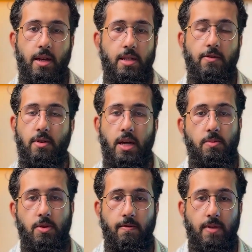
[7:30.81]
different
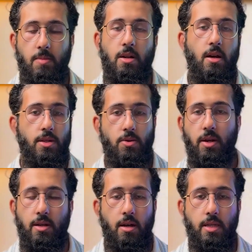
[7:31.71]
types of debit cards or
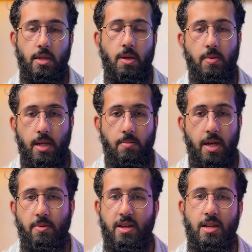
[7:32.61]
credit cards that people can
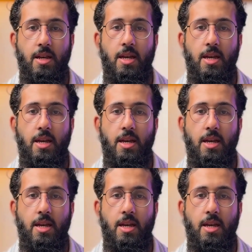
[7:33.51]
pay with,